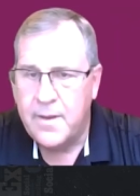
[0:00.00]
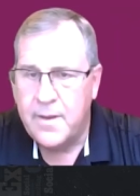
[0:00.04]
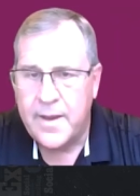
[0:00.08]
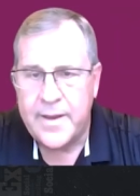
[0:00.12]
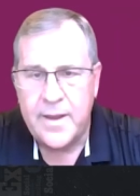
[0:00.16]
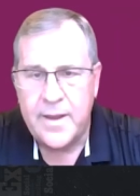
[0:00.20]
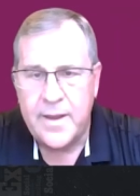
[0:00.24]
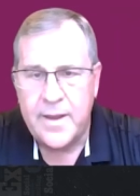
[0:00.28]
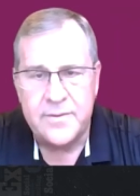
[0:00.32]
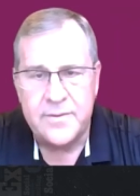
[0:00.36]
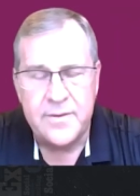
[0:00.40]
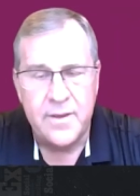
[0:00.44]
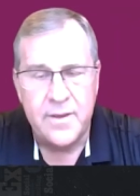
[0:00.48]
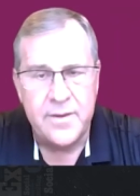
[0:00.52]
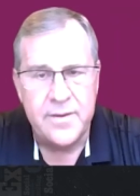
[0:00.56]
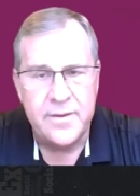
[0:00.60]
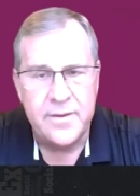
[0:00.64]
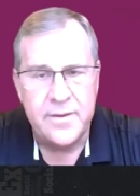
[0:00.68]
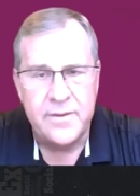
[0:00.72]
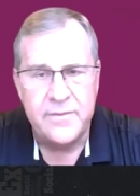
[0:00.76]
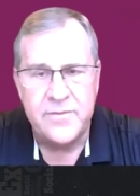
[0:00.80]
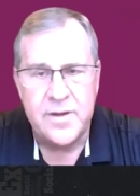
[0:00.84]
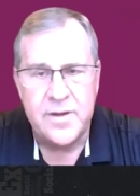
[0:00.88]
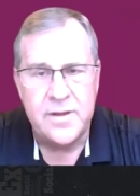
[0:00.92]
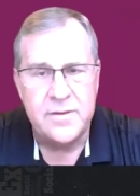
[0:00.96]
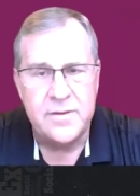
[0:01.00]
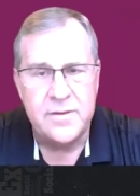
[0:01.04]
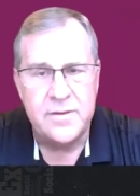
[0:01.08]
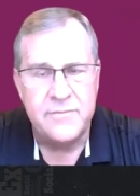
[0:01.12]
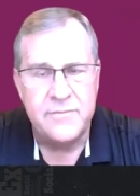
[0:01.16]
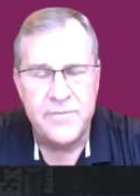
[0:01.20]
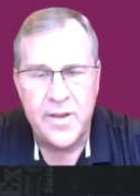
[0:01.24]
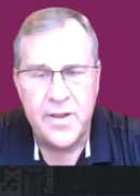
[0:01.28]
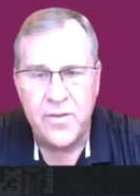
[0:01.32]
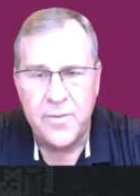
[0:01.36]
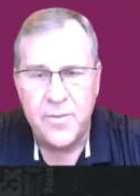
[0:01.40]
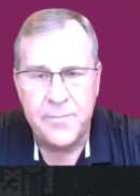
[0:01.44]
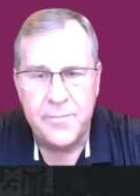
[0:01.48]
I got to tell you, even in
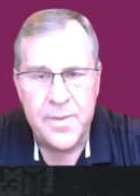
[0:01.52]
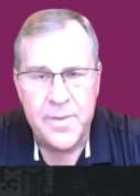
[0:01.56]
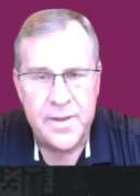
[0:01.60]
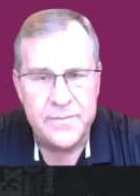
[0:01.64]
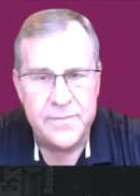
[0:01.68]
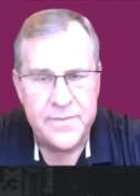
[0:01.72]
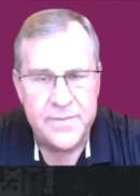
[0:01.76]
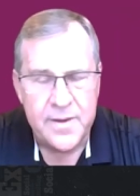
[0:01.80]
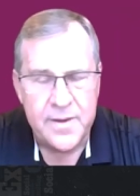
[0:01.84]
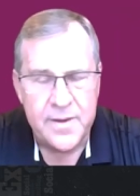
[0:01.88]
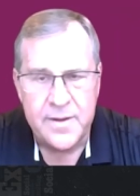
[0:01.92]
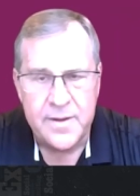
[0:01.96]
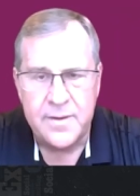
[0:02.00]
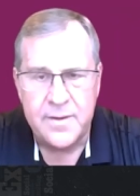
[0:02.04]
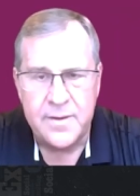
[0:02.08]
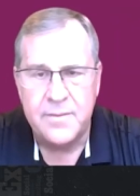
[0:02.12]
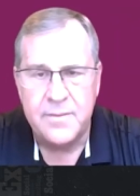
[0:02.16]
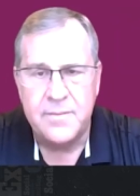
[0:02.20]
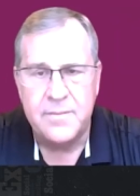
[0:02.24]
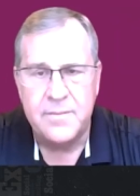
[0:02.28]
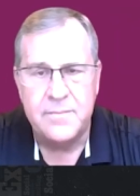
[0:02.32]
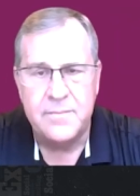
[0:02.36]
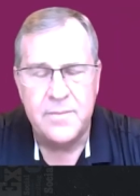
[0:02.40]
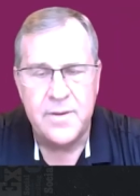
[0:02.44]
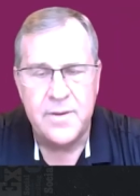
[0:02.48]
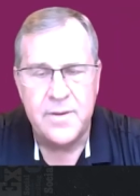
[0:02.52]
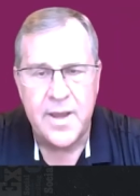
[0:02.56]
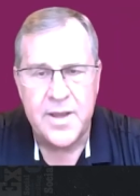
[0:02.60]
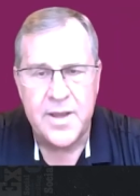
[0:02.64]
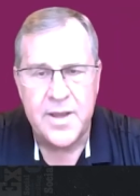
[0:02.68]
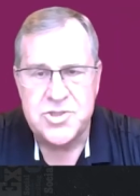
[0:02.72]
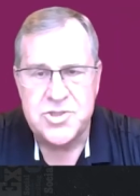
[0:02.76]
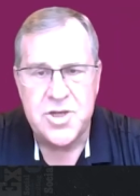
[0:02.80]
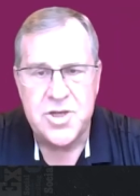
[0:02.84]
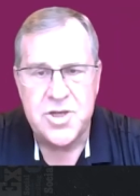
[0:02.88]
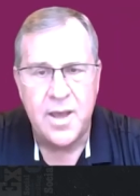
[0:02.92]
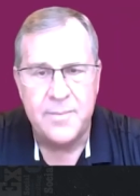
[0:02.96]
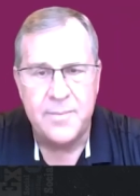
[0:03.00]
development, they did a
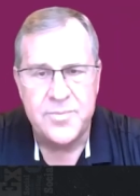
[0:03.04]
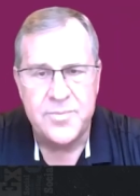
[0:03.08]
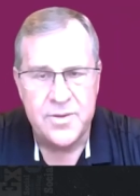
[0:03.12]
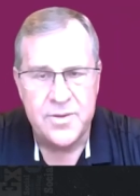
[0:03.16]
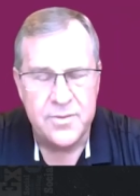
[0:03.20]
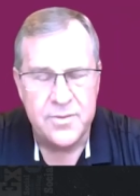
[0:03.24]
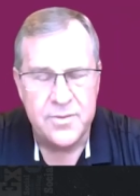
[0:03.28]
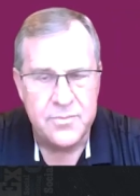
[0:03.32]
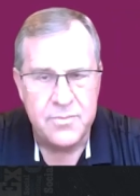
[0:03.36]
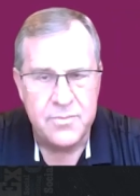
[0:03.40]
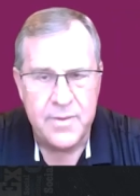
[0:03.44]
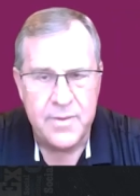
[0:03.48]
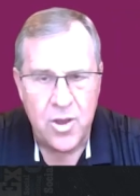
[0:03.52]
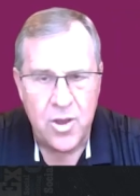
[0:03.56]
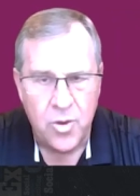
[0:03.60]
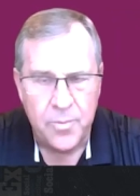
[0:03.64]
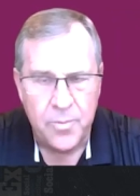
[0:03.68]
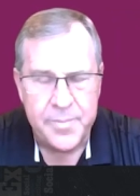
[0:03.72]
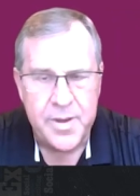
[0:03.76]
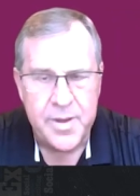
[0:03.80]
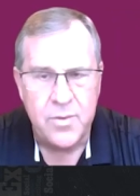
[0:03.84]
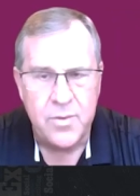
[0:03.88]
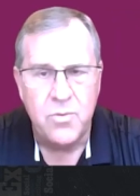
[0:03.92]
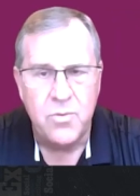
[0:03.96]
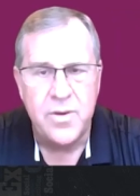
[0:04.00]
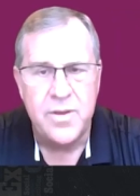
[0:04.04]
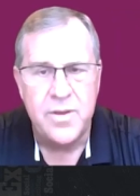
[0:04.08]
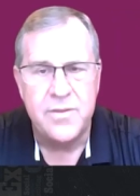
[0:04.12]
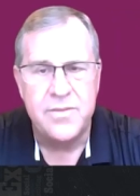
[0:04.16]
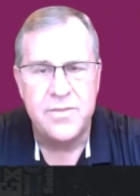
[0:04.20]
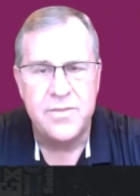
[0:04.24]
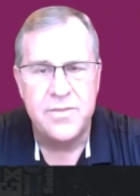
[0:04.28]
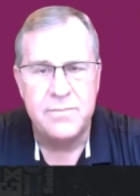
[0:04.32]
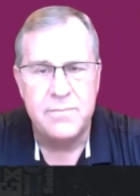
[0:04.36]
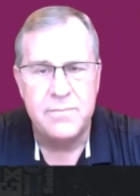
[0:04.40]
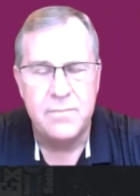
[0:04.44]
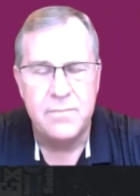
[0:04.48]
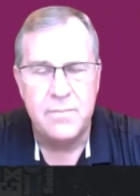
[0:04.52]
nice job too, helping with